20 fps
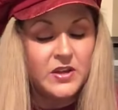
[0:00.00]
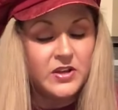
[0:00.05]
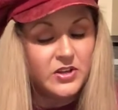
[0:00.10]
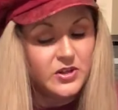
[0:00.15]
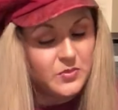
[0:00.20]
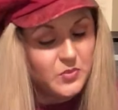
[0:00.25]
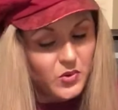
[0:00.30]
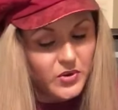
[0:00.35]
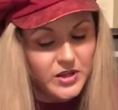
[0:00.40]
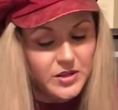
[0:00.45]

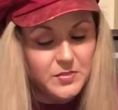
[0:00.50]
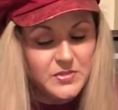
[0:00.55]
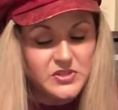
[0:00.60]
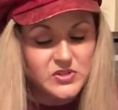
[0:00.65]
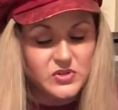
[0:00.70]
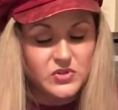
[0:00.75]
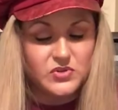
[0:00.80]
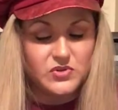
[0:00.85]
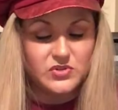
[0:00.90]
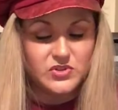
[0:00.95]
"Good morning,
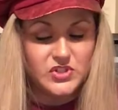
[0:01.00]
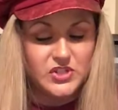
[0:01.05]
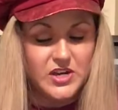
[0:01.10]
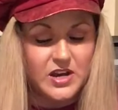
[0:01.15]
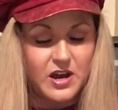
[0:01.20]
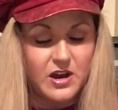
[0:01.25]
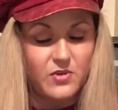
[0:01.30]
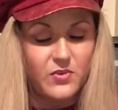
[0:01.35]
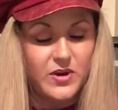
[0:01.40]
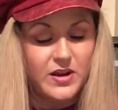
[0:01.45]
Mr.
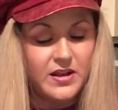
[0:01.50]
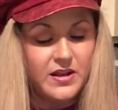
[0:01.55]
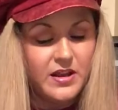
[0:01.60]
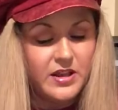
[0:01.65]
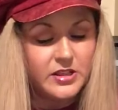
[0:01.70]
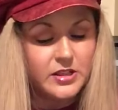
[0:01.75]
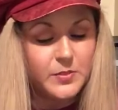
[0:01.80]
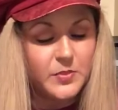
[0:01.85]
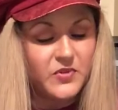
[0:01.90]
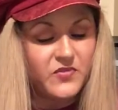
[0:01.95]
Yoshikawa."
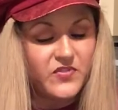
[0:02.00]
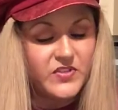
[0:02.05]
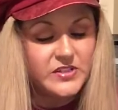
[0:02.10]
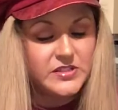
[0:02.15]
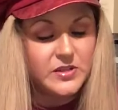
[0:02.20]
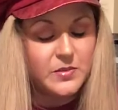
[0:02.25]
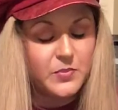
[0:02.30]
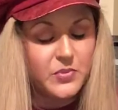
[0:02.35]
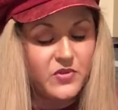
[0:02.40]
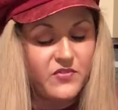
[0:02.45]
The
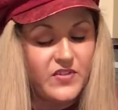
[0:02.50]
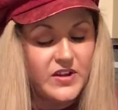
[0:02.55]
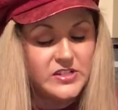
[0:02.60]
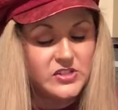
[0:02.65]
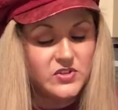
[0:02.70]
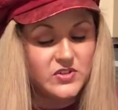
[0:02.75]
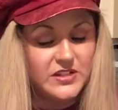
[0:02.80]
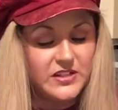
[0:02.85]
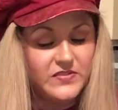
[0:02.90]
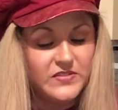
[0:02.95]

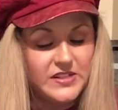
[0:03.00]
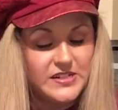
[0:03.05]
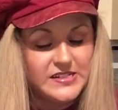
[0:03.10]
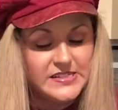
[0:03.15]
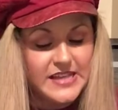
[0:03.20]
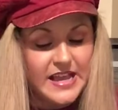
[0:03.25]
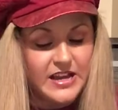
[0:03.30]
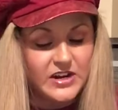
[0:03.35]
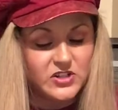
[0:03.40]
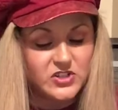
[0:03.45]
professor lifted his
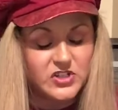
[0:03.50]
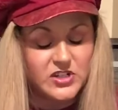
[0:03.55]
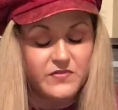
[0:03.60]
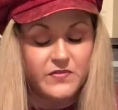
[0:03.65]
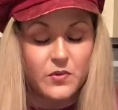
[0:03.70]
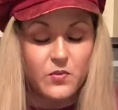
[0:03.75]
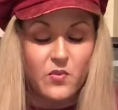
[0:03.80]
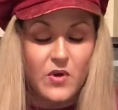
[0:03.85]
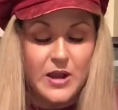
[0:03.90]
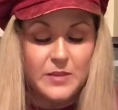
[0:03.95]
handkerchief
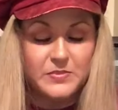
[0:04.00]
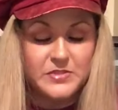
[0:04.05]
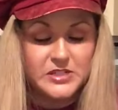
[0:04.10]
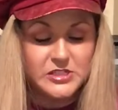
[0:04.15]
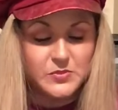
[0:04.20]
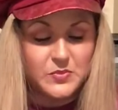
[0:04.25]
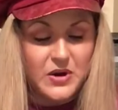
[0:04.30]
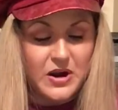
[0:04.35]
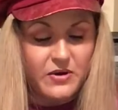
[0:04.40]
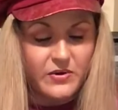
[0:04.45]
and wiped his
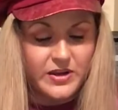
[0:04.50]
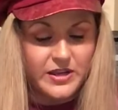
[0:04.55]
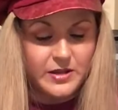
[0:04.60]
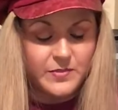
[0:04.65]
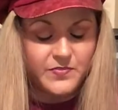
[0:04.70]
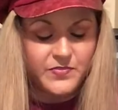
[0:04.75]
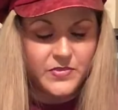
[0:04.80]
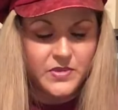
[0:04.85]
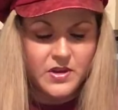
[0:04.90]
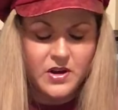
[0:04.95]
brow
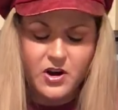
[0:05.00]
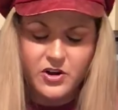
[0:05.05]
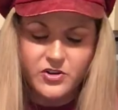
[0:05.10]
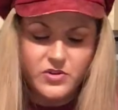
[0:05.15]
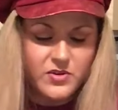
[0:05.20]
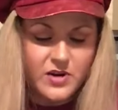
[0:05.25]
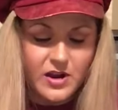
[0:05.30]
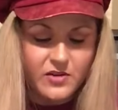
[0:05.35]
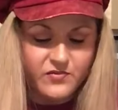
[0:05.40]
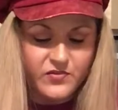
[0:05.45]
again. "Are you
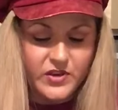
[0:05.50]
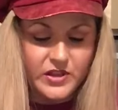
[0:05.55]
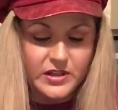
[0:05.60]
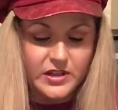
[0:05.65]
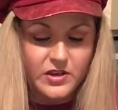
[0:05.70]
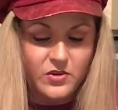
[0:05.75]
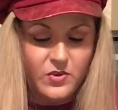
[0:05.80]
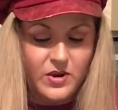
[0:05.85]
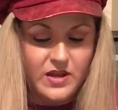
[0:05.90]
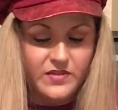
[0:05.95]
not
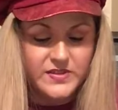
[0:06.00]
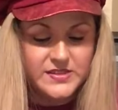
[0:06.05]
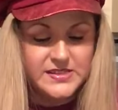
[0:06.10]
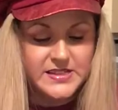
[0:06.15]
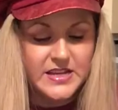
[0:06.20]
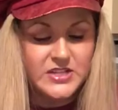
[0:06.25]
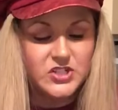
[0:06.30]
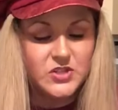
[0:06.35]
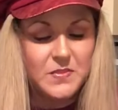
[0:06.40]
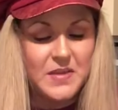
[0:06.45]
feeling well?" the
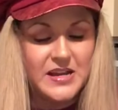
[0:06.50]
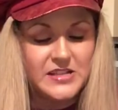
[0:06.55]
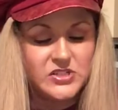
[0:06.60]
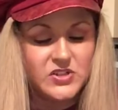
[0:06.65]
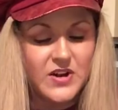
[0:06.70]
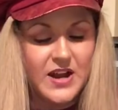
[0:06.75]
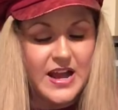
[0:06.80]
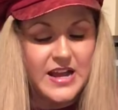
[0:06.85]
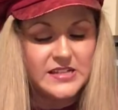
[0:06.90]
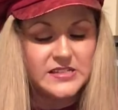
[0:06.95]
station master
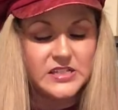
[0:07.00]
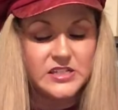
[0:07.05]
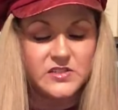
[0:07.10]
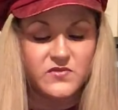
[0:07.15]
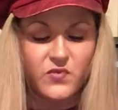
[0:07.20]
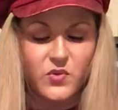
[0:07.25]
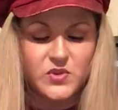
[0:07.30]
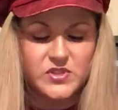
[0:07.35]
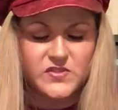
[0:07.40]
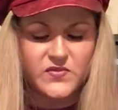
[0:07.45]
asked, his
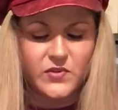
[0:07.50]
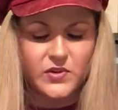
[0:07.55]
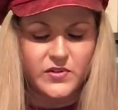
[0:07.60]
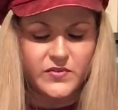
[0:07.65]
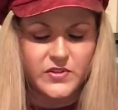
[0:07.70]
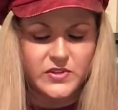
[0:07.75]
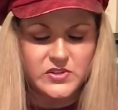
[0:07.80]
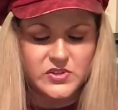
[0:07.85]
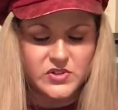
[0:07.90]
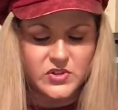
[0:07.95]
voice full of
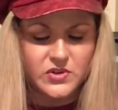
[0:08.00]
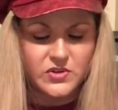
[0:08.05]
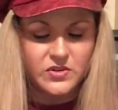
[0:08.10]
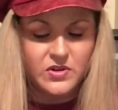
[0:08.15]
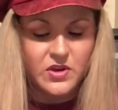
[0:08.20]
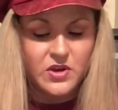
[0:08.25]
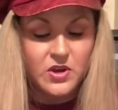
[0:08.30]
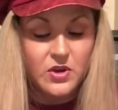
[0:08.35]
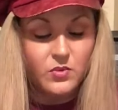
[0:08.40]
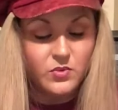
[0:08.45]
concern.
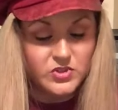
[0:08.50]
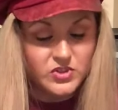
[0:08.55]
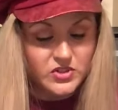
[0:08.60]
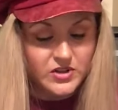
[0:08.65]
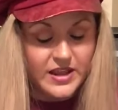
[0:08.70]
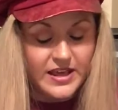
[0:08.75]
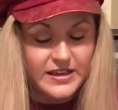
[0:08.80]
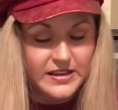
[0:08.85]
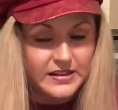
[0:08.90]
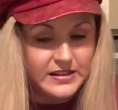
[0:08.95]
"Would you
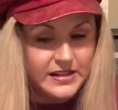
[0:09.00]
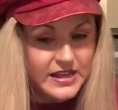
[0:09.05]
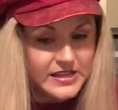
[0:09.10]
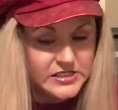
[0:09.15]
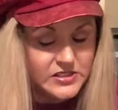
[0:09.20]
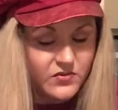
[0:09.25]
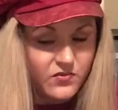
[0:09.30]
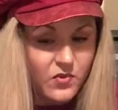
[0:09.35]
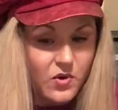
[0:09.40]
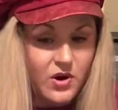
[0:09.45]
like a glass
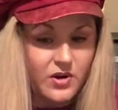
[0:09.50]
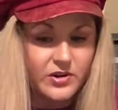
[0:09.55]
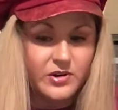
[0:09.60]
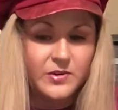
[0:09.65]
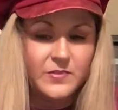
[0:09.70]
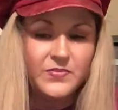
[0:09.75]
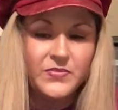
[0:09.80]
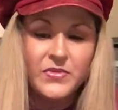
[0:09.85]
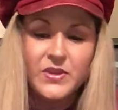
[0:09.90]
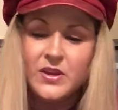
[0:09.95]
of water?"
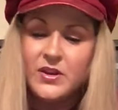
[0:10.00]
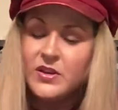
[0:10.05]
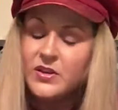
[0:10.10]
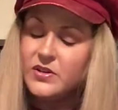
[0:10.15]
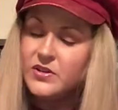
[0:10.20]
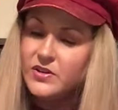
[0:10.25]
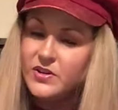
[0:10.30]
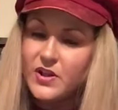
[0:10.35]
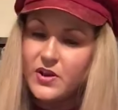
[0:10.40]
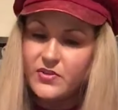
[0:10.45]

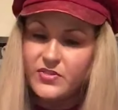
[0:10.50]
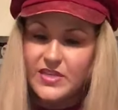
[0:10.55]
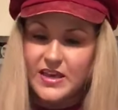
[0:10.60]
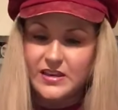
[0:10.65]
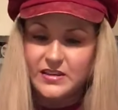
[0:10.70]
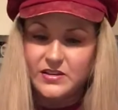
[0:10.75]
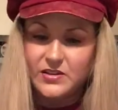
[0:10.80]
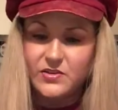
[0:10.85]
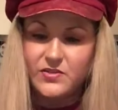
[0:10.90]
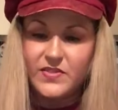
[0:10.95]
"No,
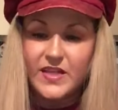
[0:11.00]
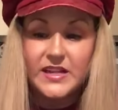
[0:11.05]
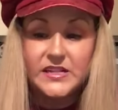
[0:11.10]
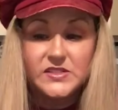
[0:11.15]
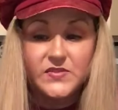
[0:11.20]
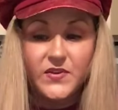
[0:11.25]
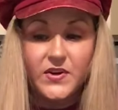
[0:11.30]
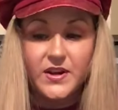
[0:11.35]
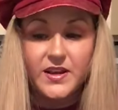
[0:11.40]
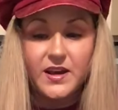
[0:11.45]
thank you. That is
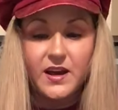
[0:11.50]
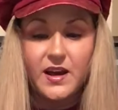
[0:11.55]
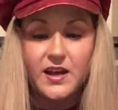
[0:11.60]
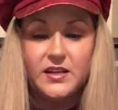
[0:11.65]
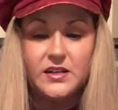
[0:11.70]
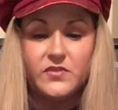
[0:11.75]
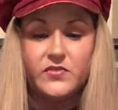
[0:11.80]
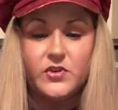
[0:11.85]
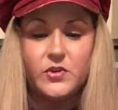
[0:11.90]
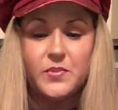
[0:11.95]
very
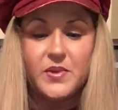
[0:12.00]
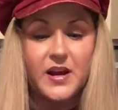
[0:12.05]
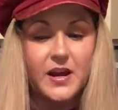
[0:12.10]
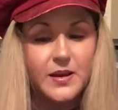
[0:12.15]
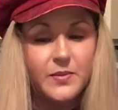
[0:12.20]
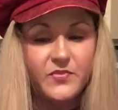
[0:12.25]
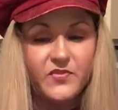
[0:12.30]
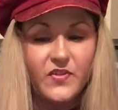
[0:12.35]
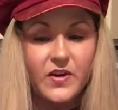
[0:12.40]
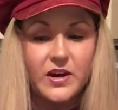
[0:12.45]
kind of you, but I
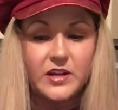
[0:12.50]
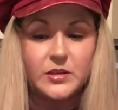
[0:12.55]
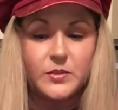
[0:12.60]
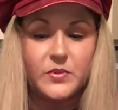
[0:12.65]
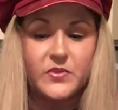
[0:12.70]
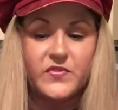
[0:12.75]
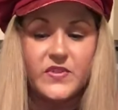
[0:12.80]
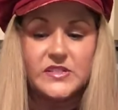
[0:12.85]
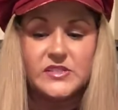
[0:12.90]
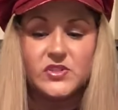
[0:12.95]
am fine," the
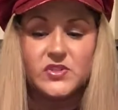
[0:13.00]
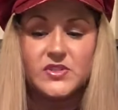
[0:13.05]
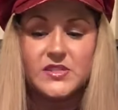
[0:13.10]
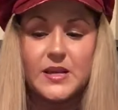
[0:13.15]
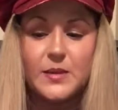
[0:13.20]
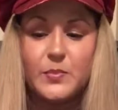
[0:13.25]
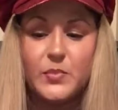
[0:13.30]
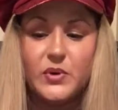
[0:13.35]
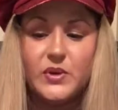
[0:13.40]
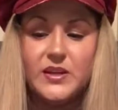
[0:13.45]
professor
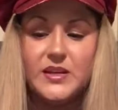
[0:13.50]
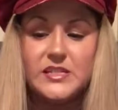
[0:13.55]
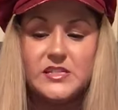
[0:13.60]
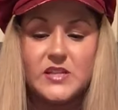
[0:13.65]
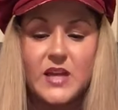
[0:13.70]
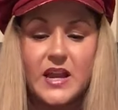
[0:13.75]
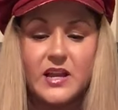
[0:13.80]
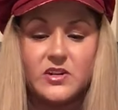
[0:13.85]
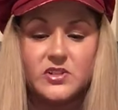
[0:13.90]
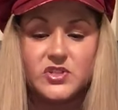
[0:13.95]
said, putting his
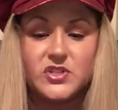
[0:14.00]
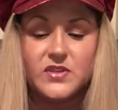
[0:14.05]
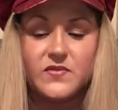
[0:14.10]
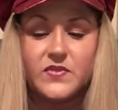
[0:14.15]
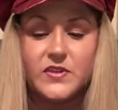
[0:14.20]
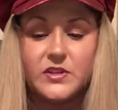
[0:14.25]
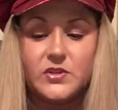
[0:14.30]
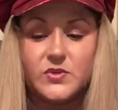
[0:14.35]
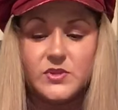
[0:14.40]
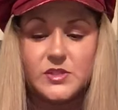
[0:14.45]
handkerchief
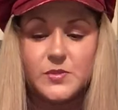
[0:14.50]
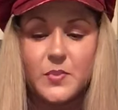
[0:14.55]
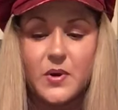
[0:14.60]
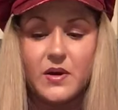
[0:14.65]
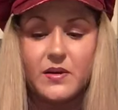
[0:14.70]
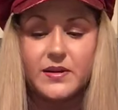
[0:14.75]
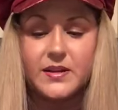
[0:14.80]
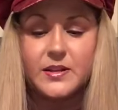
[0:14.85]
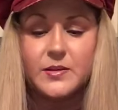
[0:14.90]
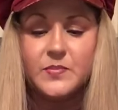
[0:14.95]
into his
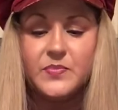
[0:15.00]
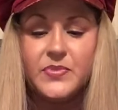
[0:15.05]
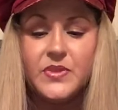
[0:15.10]
pocket.